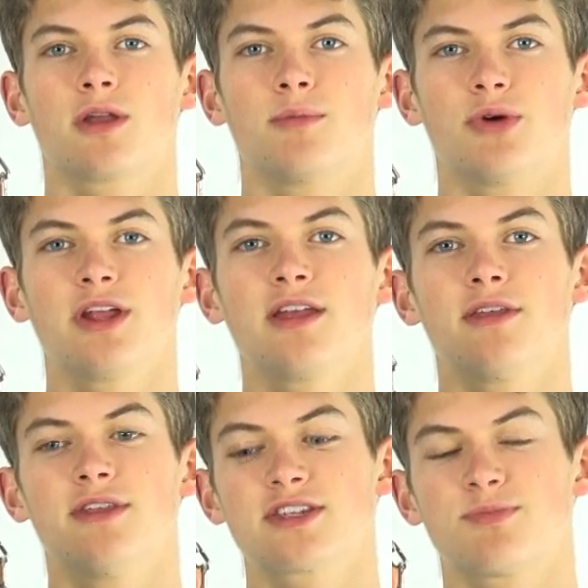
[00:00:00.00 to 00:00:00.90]
bring
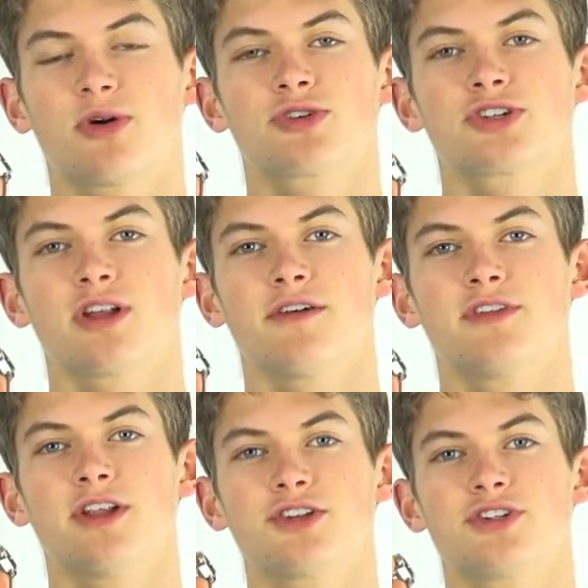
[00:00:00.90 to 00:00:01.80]
this portion of
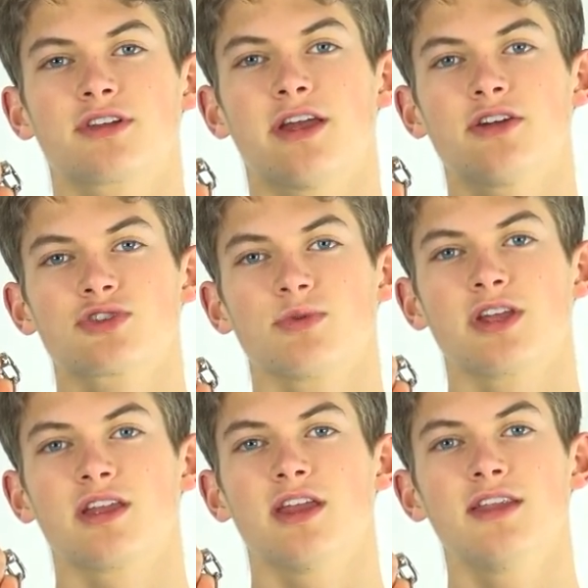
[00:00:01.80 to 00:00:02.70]
the nunchuck that you're
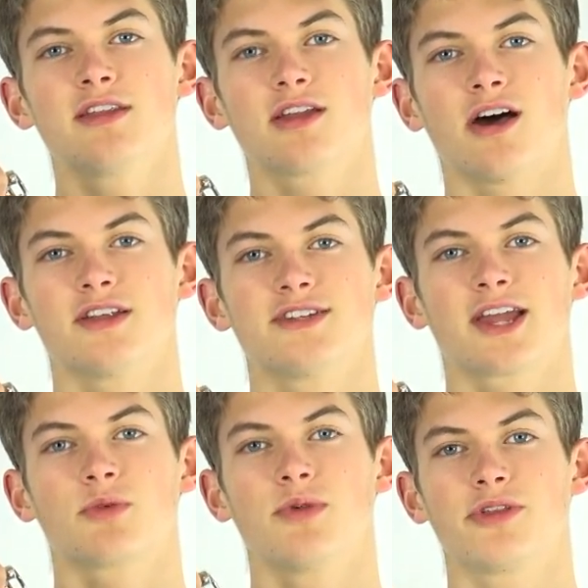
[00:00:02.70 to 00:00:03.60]
swinging into
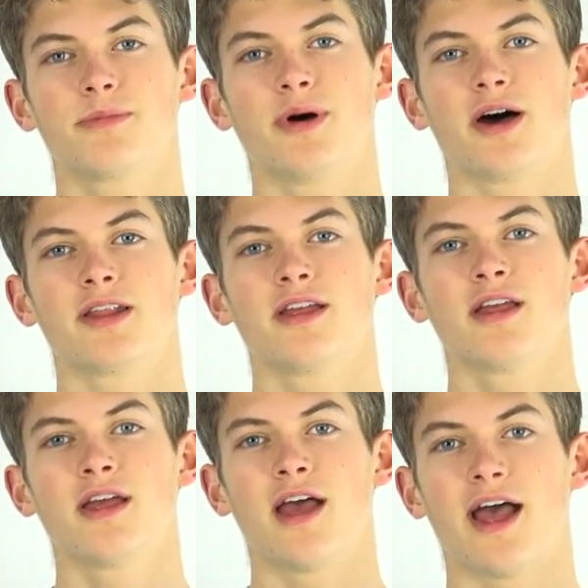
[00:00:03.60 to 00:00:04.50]
contact with your body
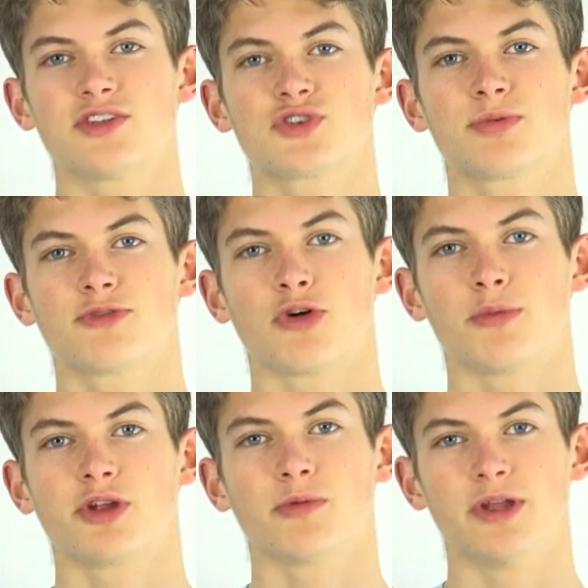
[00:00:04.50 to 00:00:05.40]
as you're
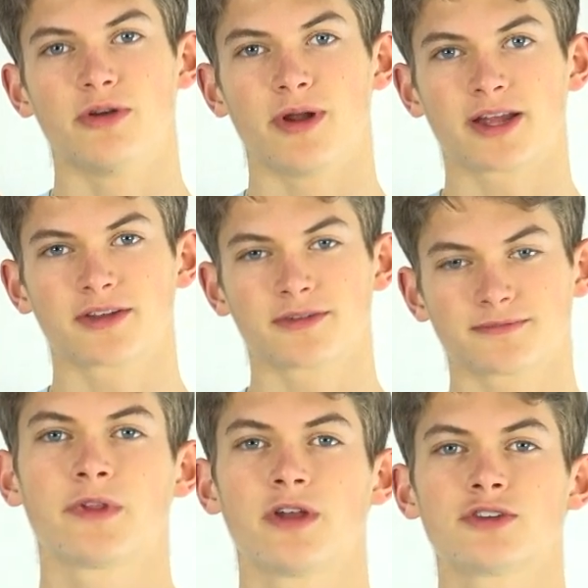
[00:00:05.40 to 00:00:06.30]
performing your redirect.
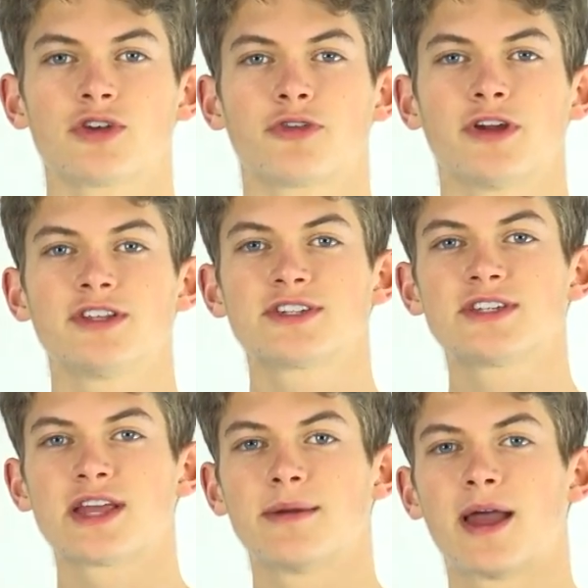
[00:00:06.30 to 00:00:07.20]
So for
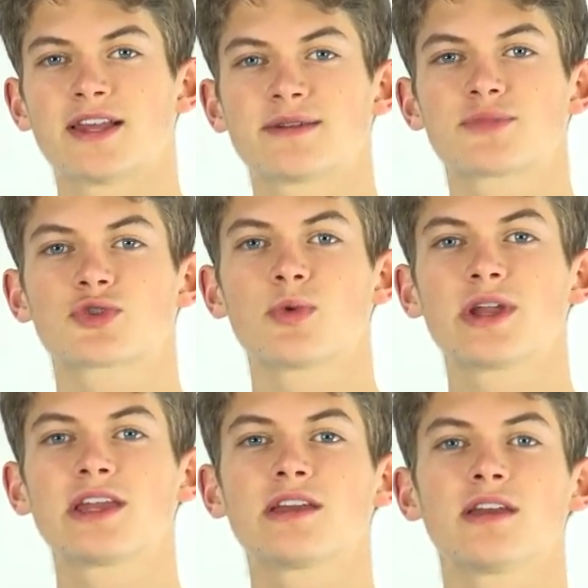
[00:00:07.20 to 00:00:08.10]
instance, as I'm
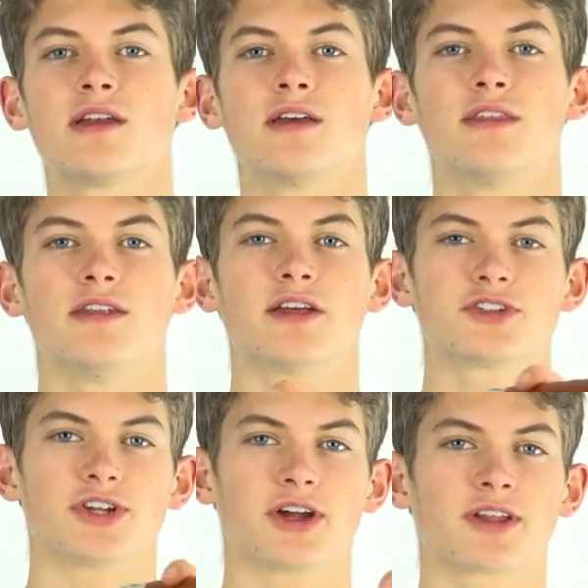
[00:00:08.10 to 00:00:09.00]
swinging the
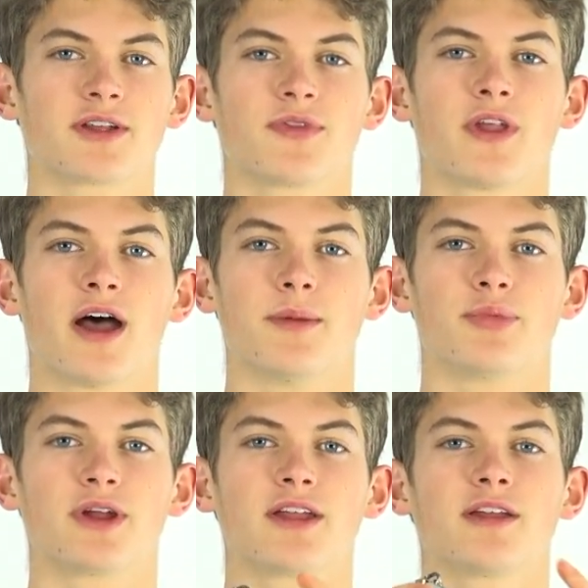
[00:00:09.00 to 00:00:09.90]
nunchuck, I
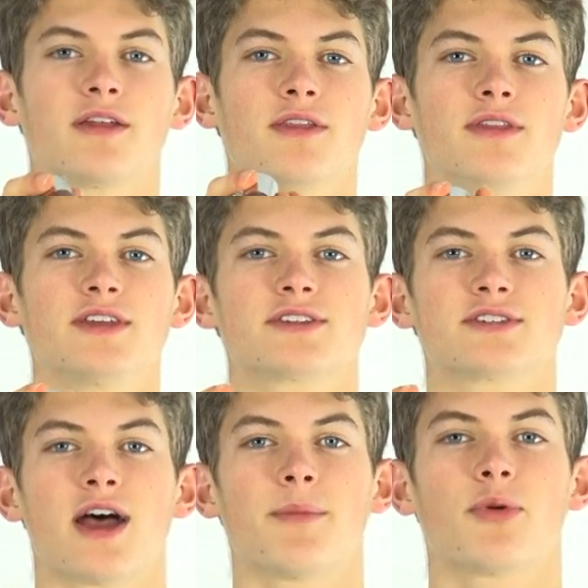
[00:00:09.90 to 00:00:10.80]
bring this
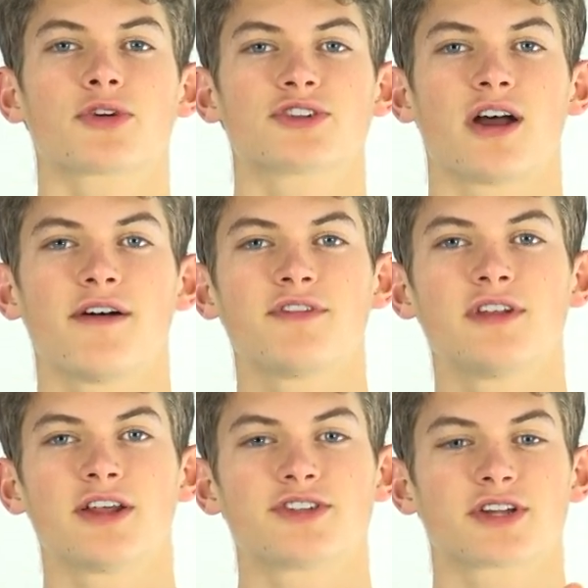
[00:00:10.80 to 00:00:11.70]
top portion of the
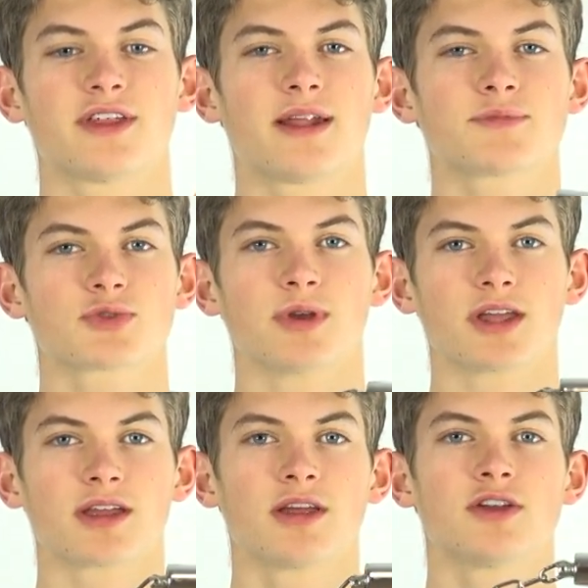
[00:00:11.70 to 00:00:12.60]
nunchuck that I'm
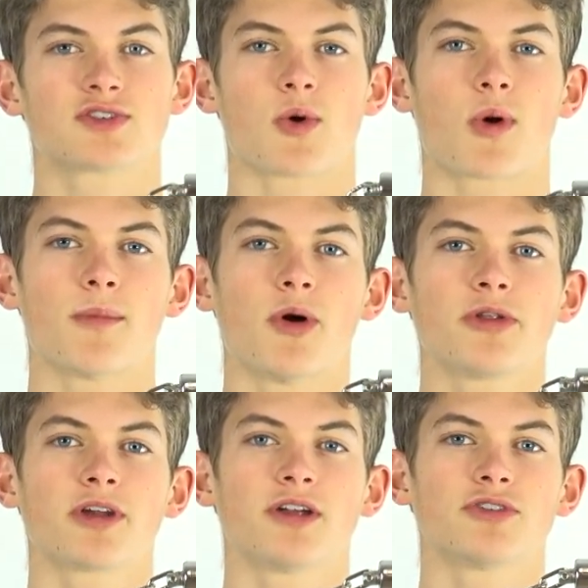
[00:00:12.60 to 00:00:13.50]
swinging, so where I'm
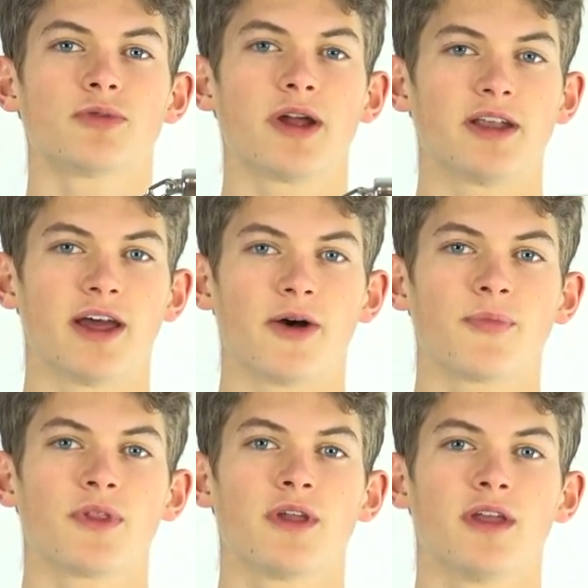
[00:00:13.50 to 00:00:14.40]
holding onto right now,
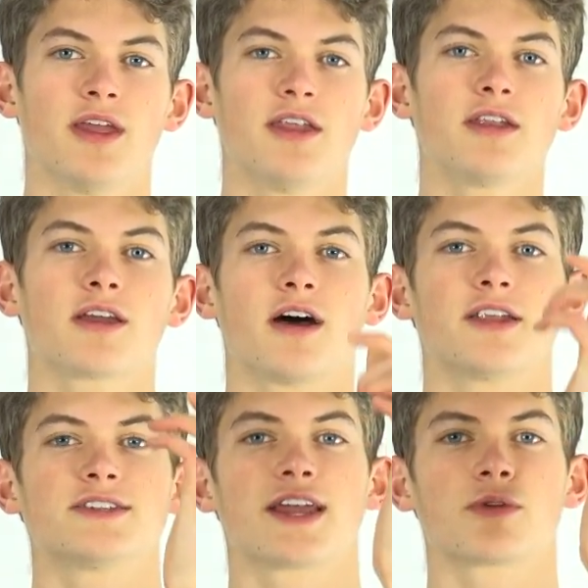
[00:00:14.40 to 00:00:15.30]
into
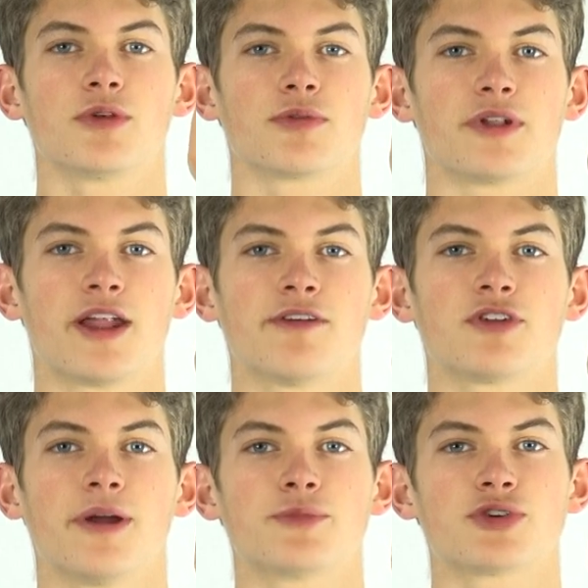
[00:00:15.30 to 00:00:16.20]
contact with
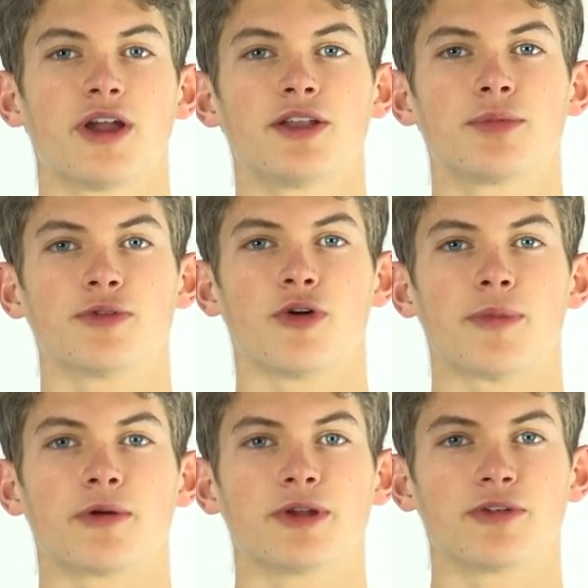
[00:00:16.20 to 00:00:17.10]
whatever I'm trying to perform
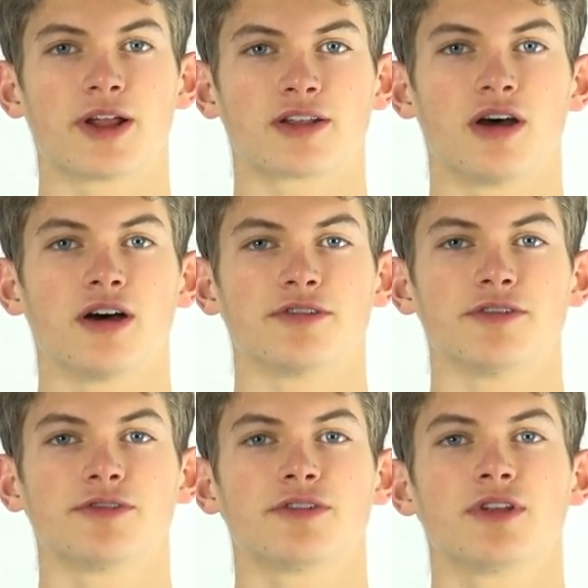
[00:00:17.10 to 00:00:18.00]
my redirect off
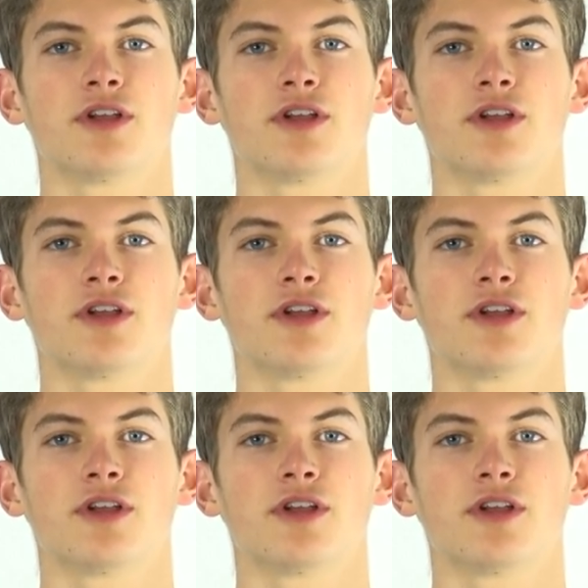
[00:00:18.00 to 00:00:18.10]
of.